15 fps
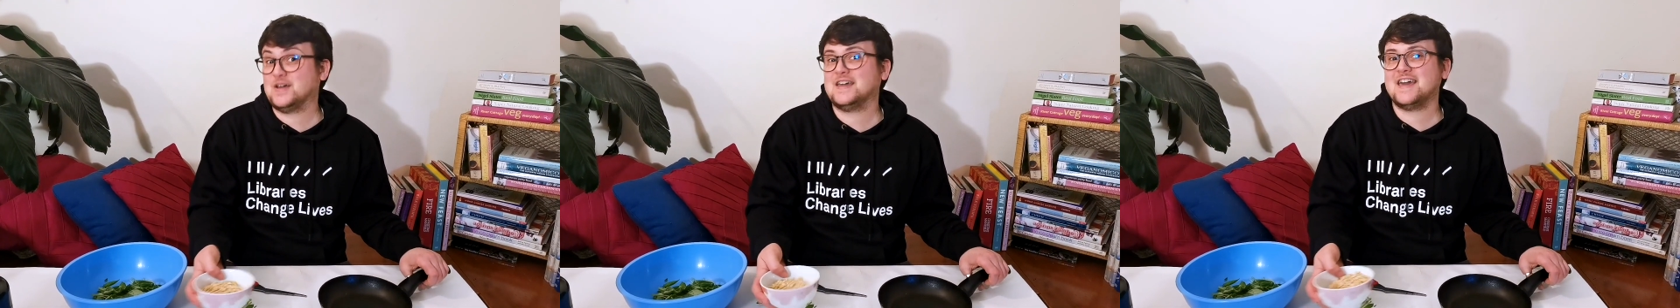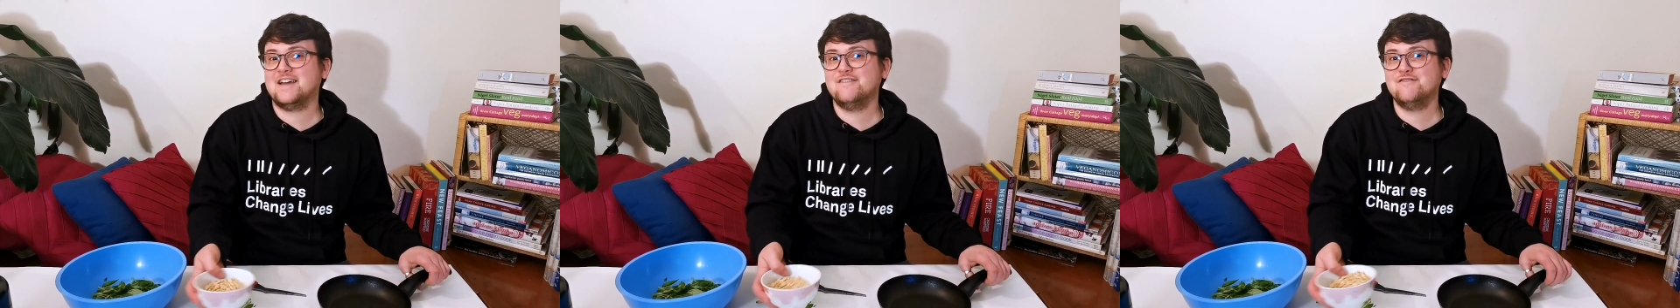So
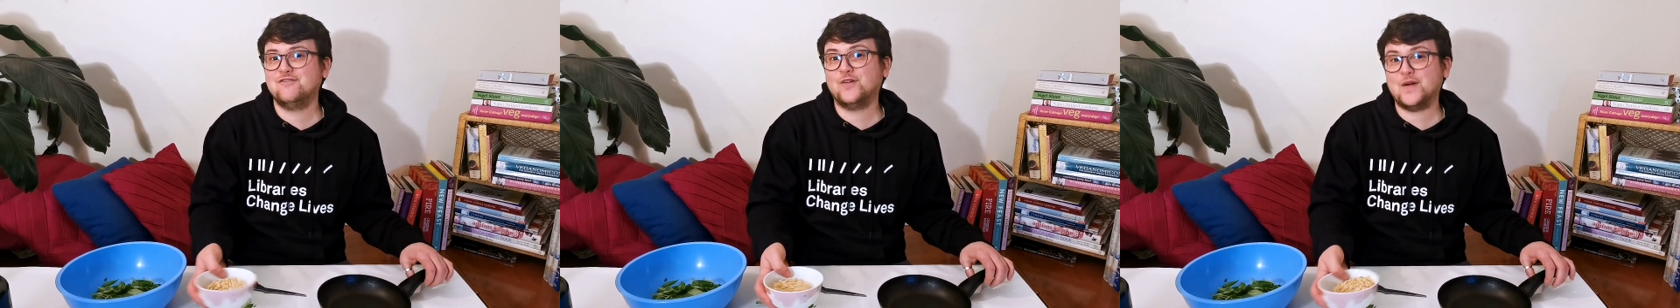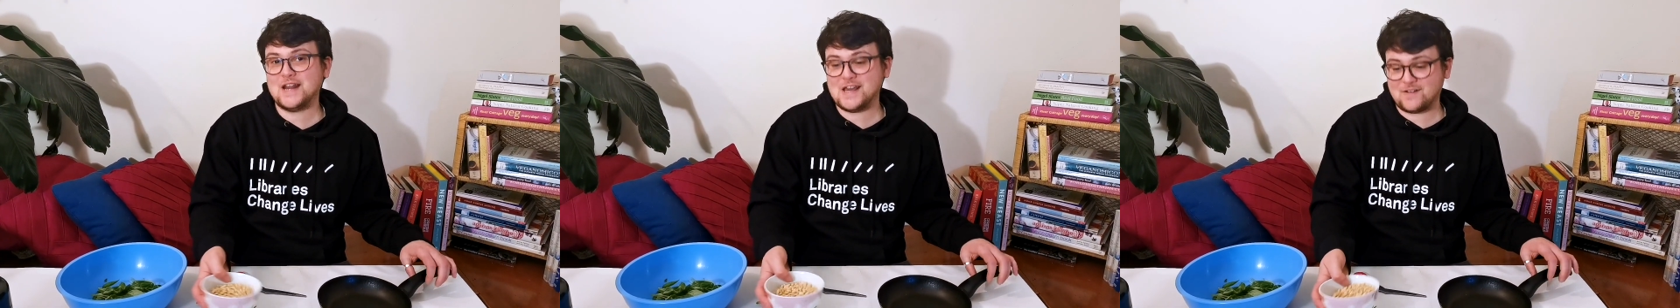again,
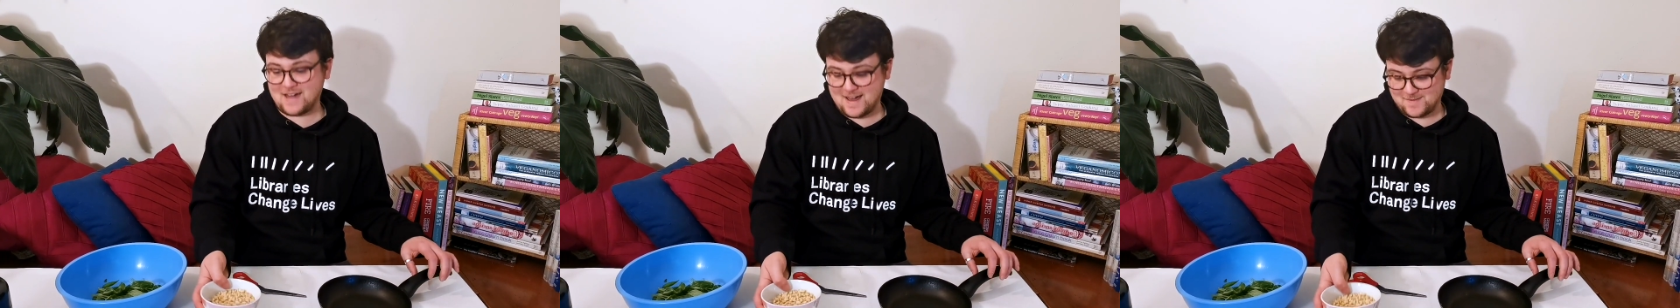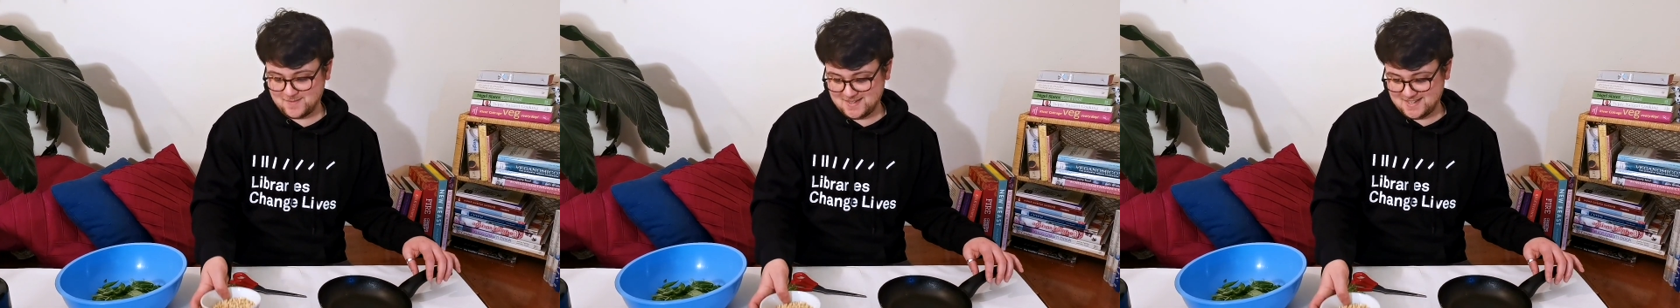40
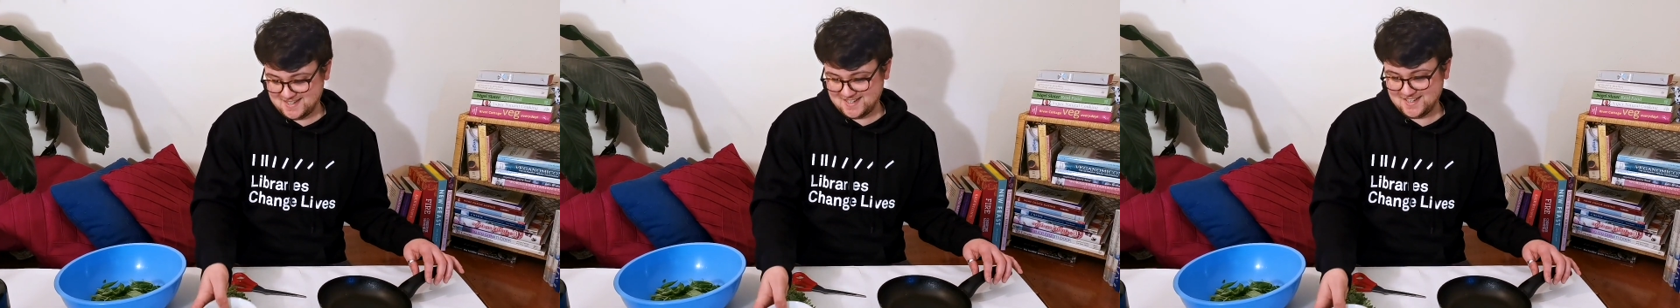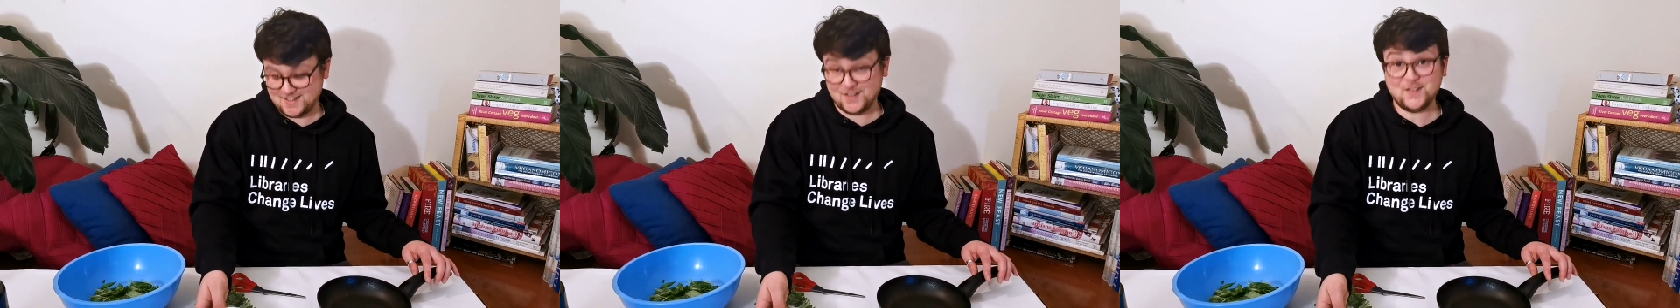
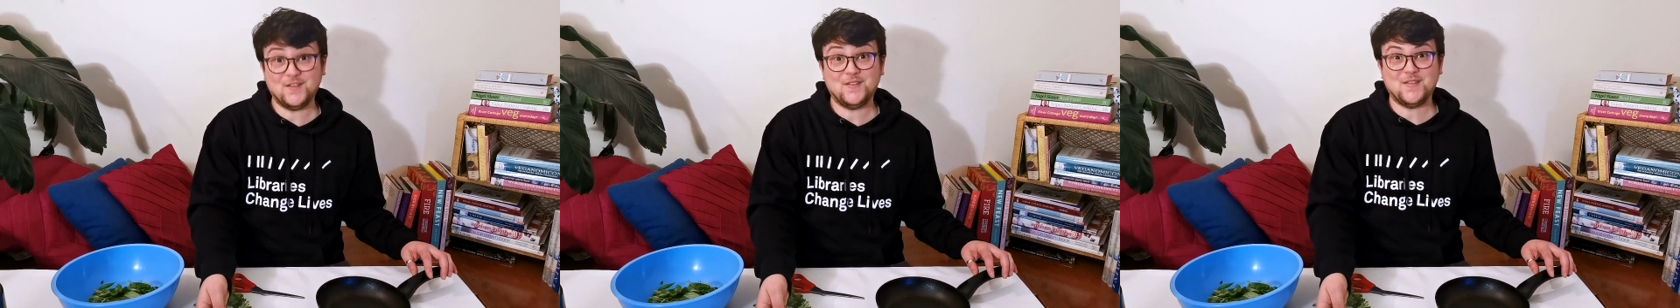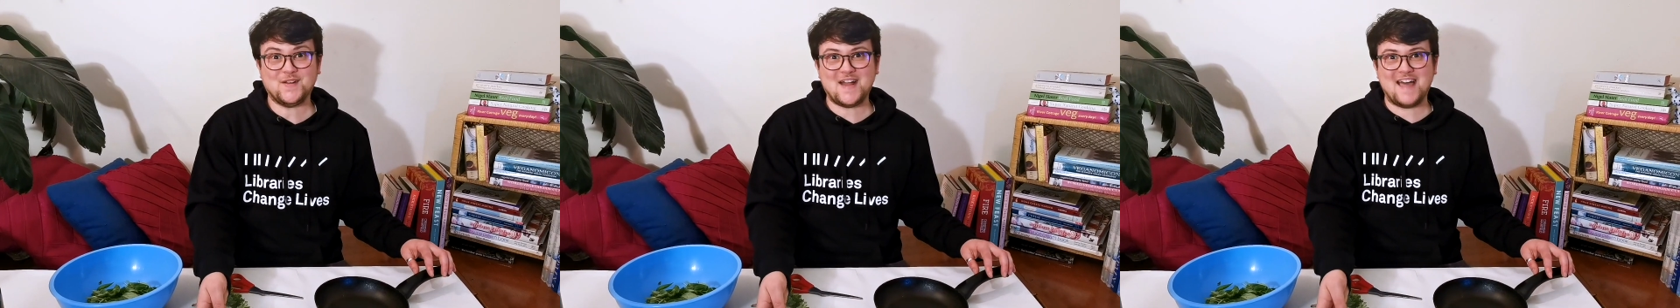grams.
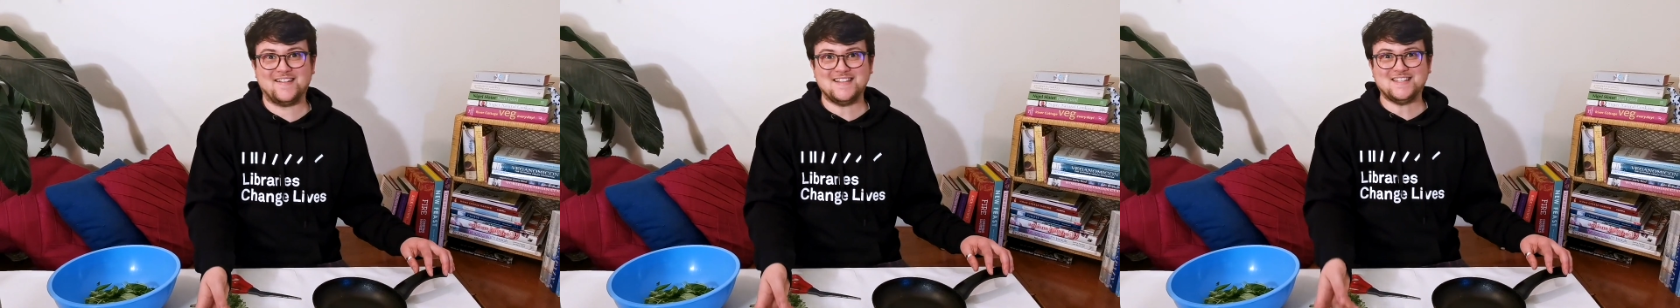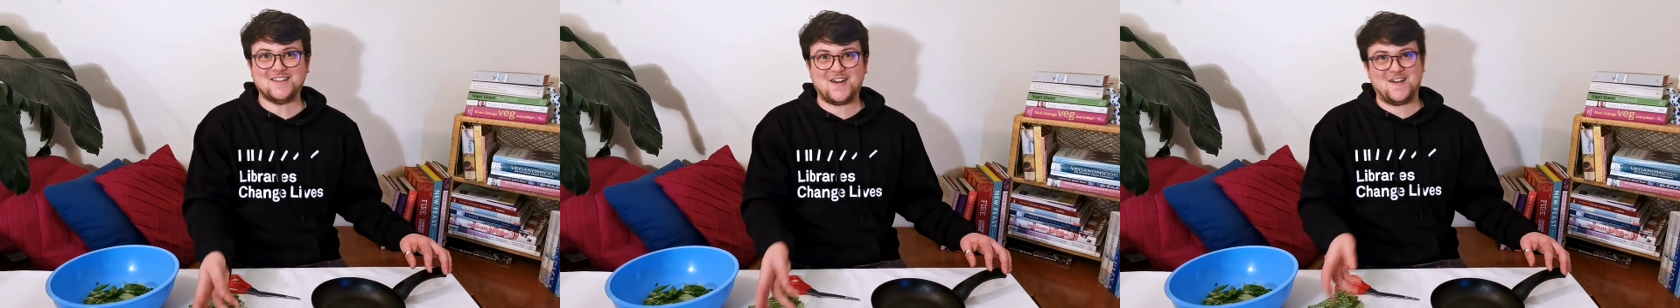Alright,
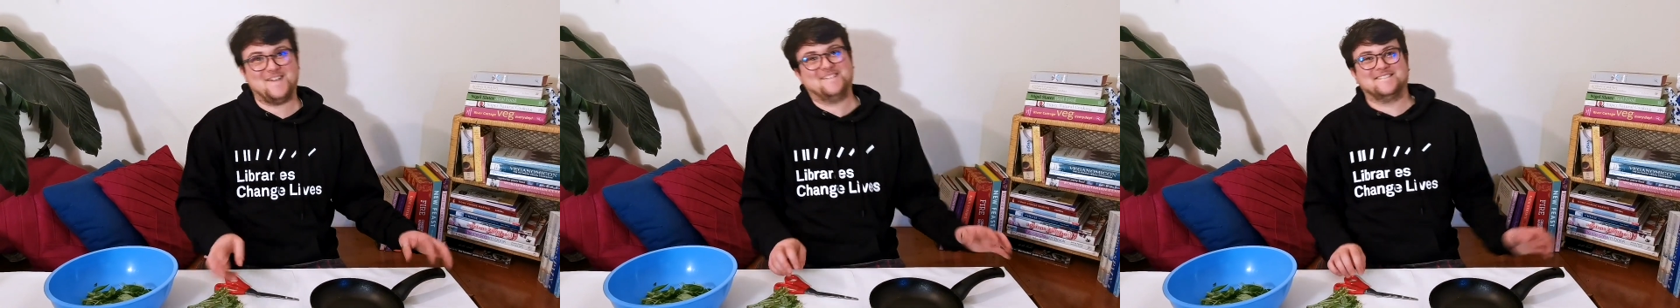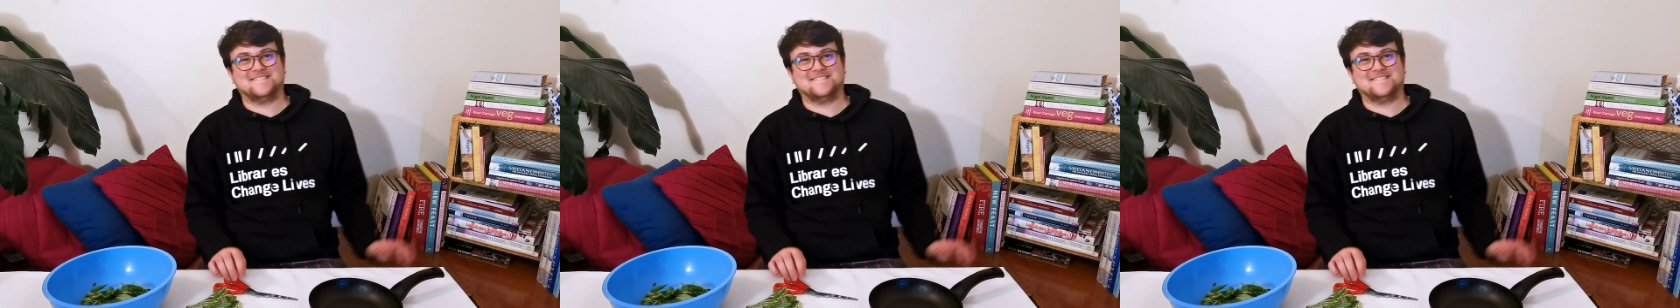let's go.